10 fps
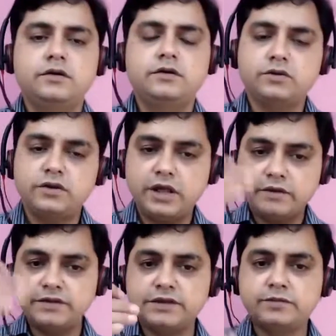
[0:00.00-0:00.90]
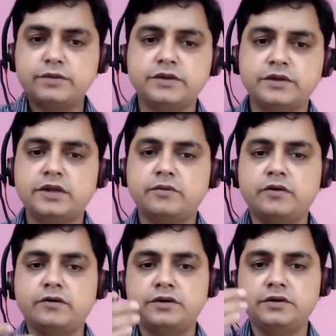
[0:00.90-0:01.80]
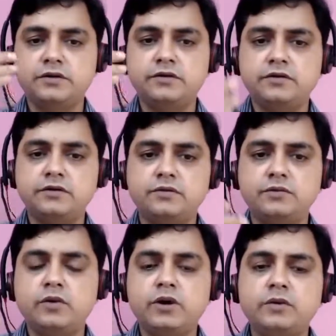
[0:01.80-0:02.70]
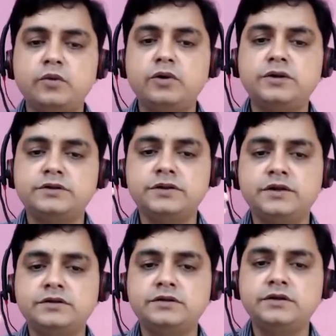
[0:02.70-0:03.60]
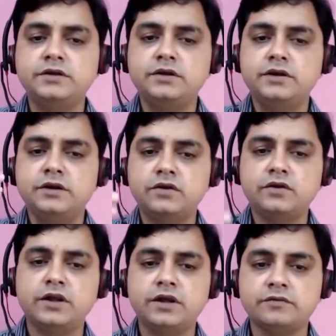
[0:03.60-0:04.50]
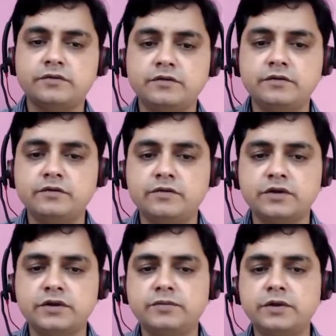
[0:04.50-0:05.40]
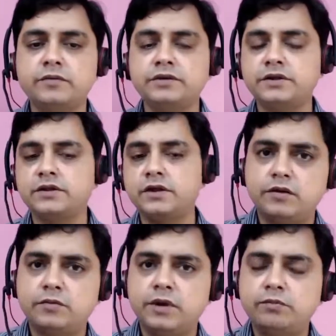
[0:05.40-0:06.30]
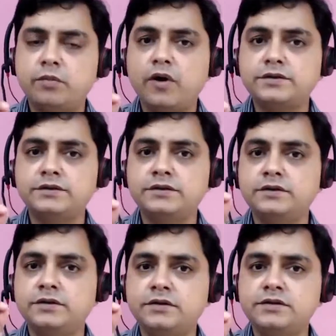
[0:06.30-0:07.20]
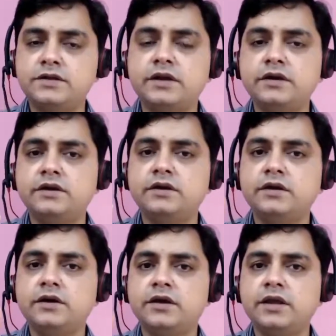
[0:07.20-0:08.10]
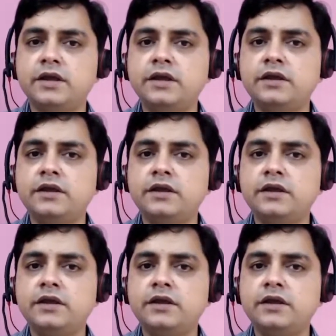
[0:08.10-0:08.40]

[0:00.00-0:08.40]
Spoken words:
So likewise, keep on thinking about more and more incidents in your life. For example, you might say that my boss sent a